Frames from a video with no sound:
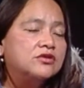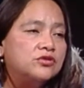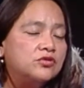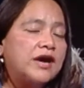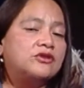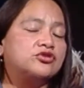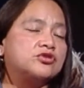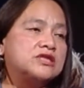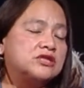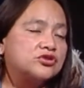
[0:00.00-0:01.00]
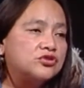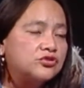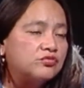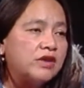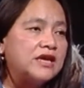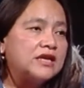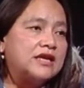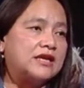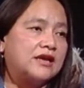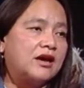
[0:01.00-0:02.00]
who had jurisdiction to
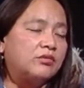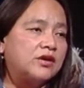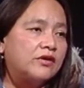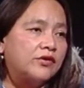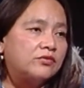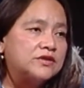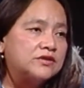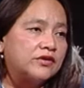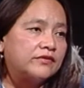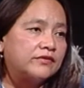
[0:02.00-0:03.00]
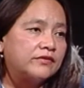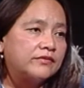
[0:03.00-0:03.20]
regulate gambling on the reserve.